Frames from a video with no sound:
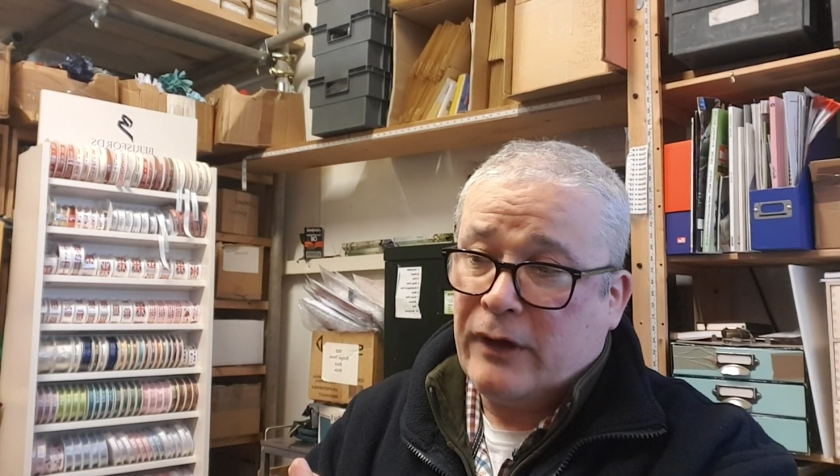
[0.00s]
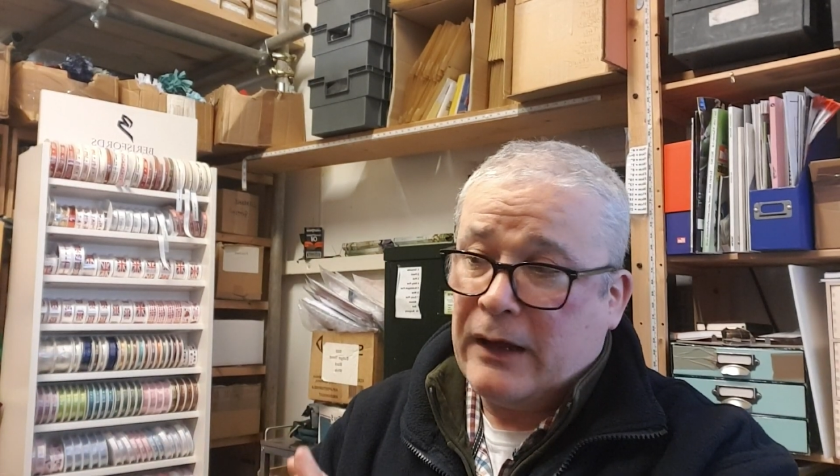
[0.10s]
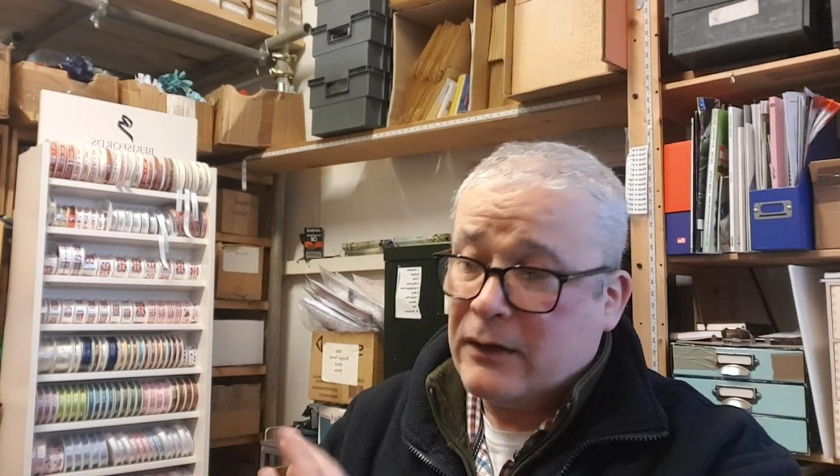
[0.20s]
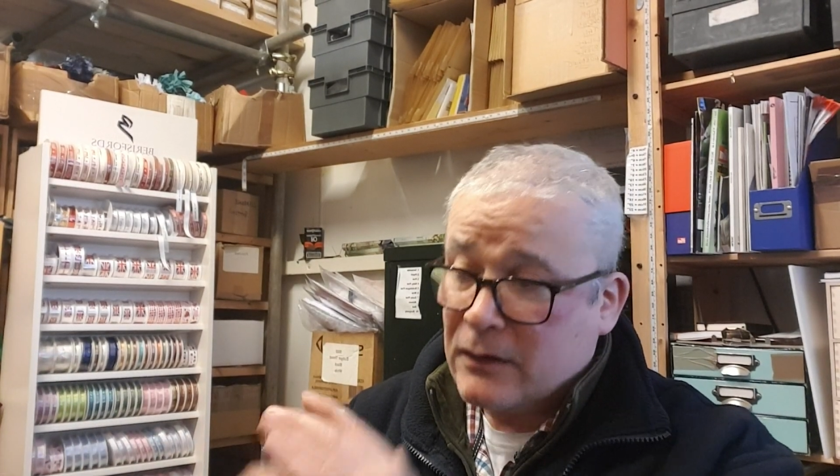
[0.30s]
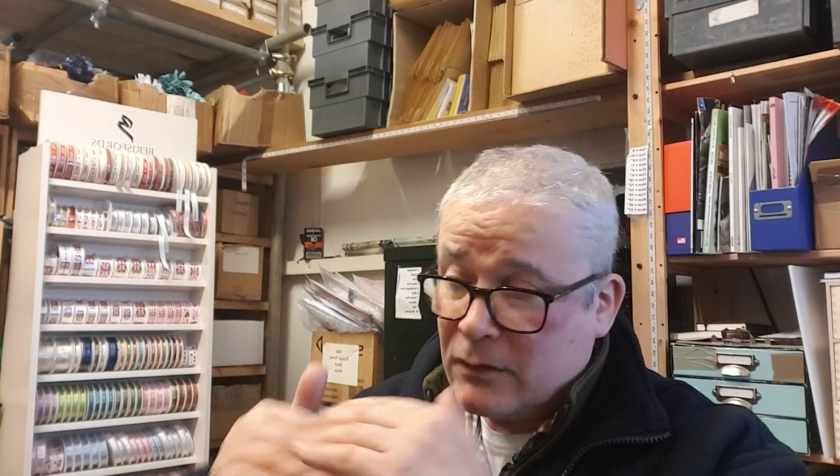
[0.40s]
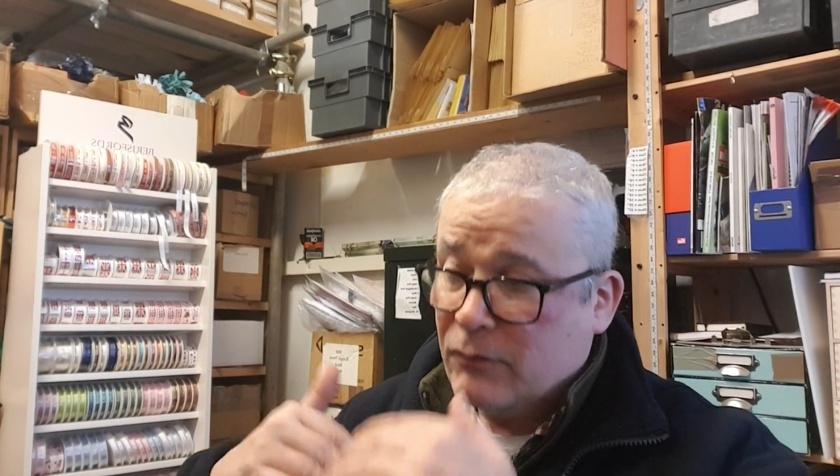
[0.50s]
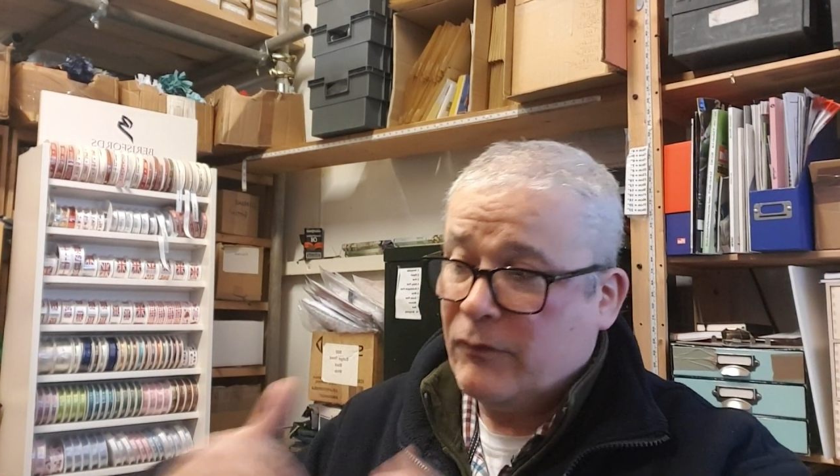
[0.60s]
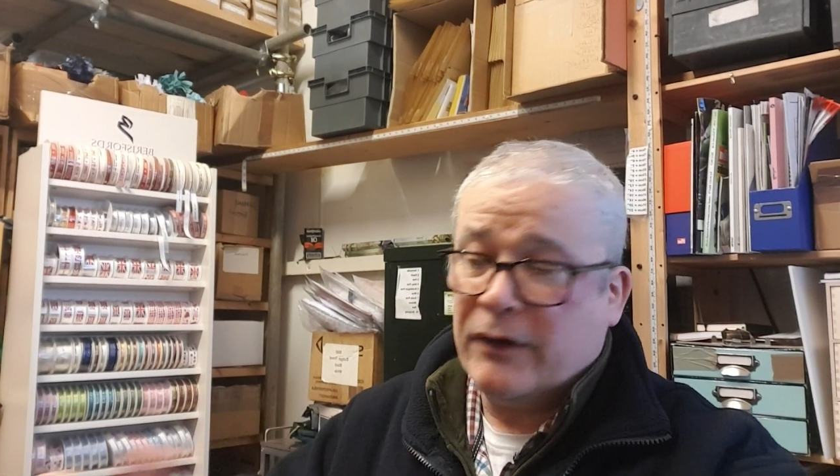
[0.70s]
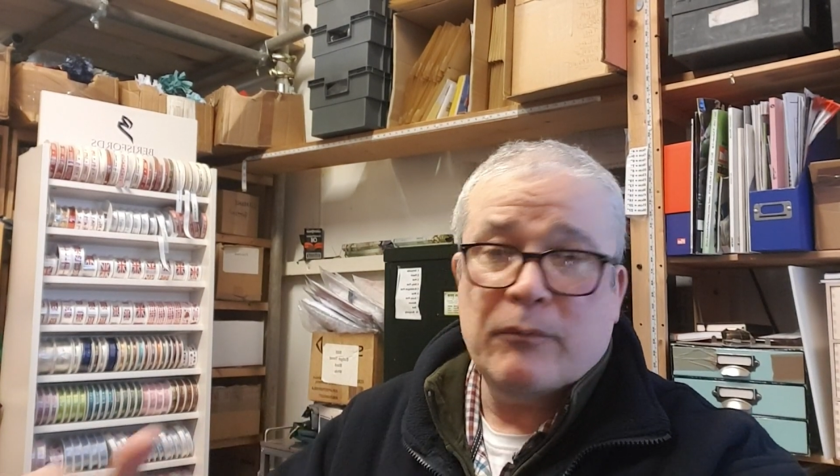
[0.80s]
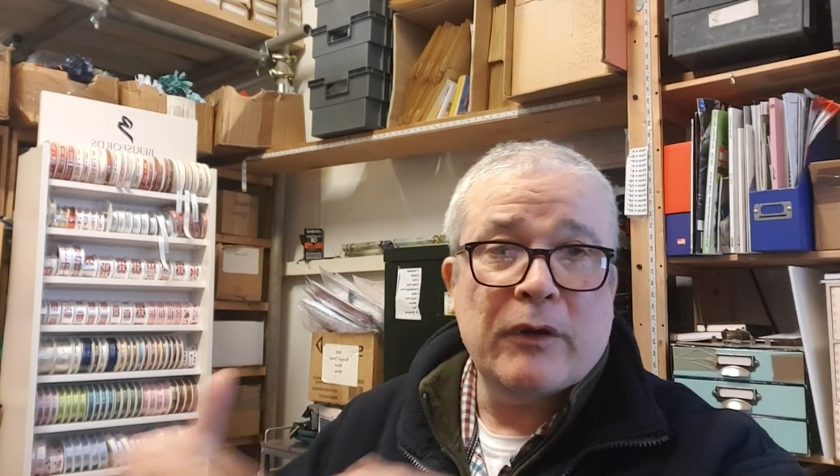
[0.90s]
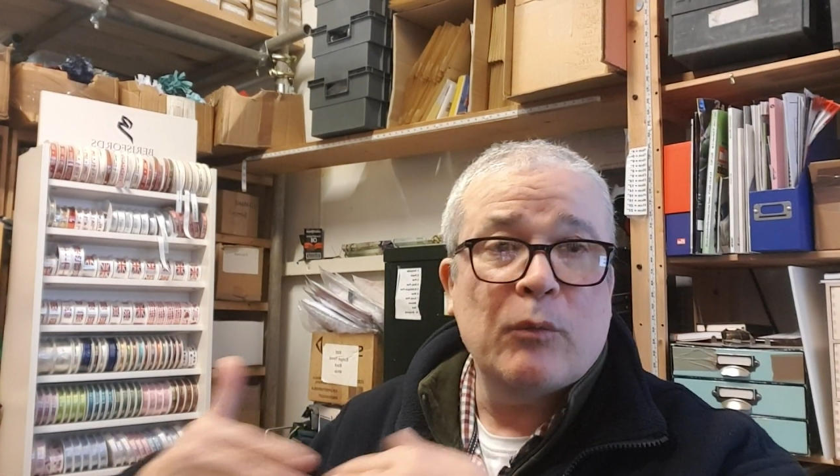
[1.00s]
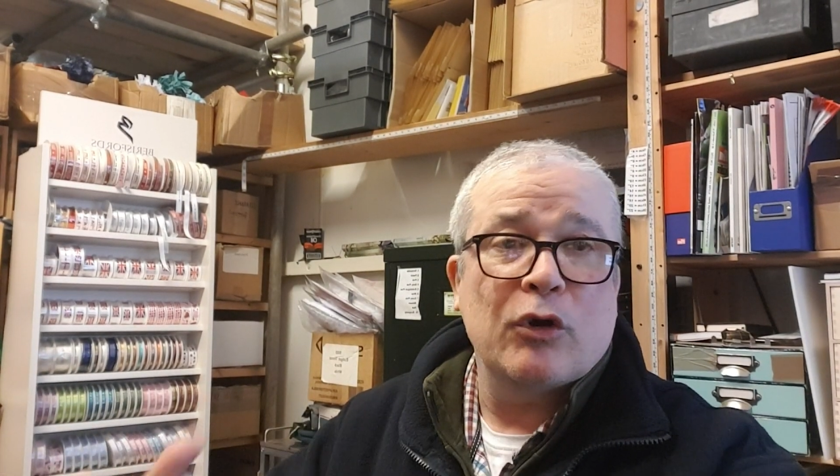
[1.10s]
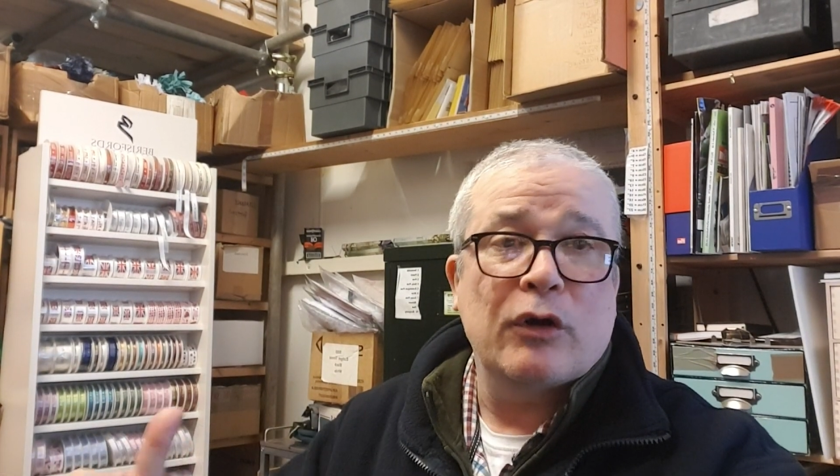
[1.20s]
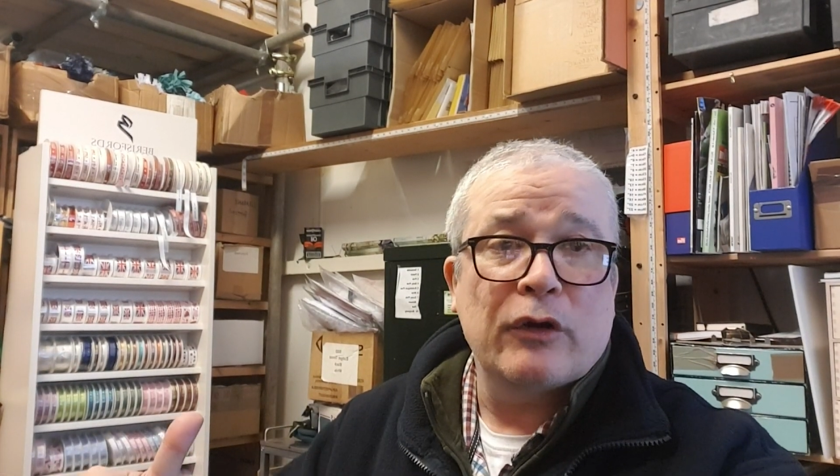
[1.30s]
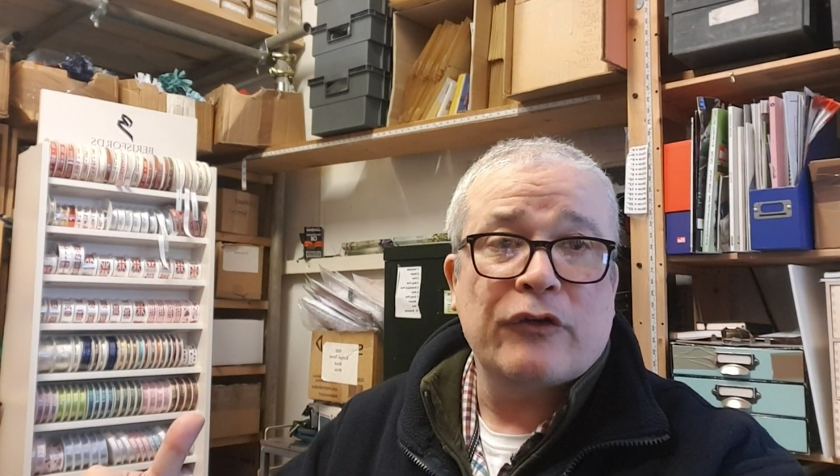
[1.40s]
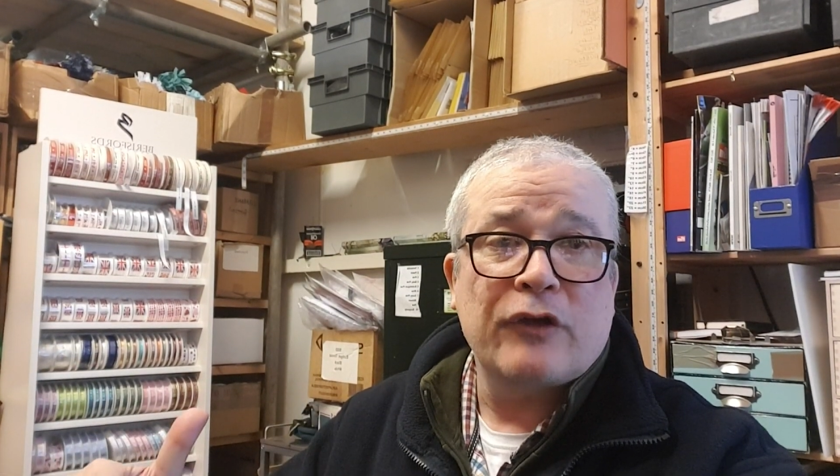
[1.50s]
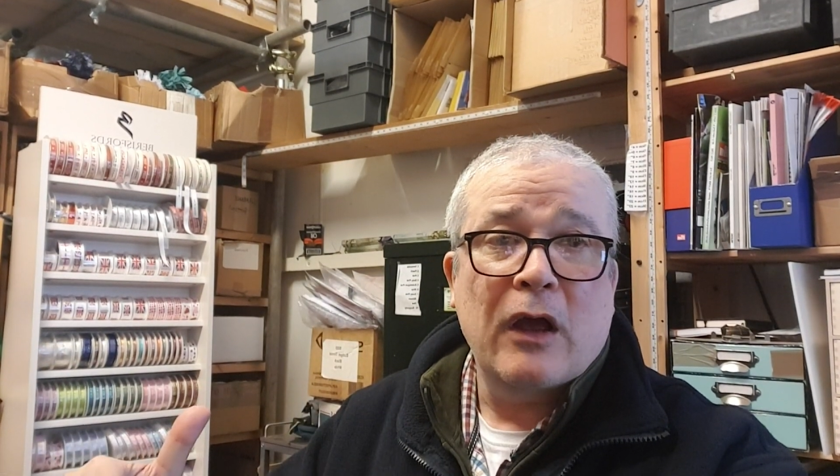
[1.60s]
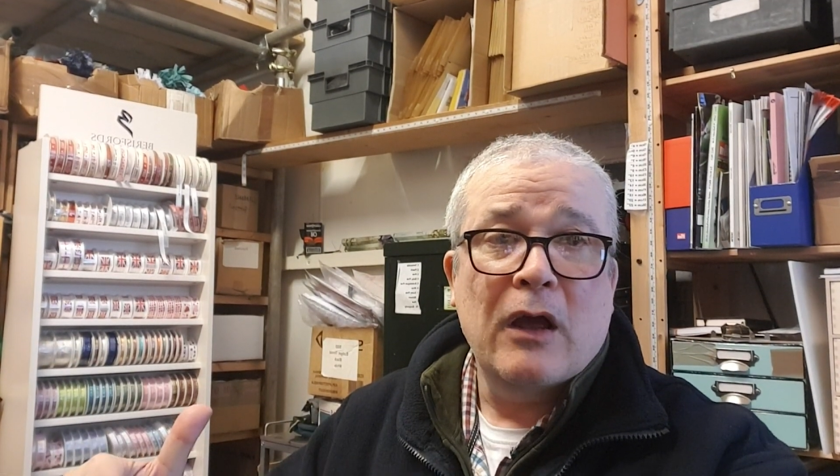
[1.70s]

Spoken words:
and it works.